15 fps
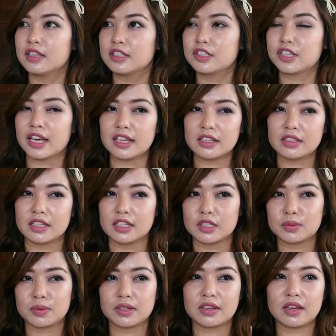
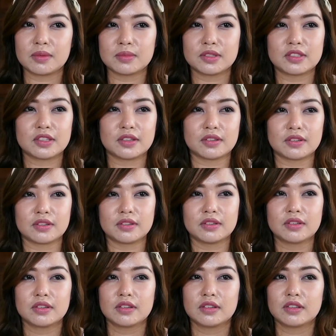childish when it comes to
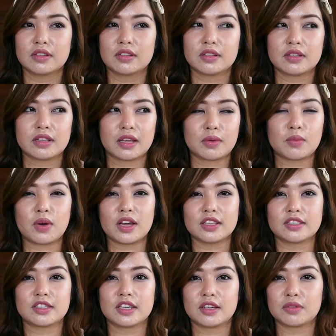like
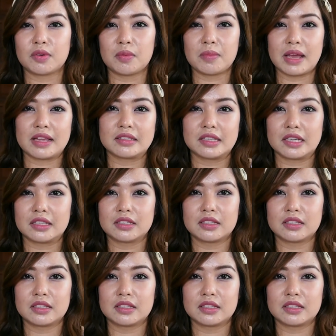watching romantic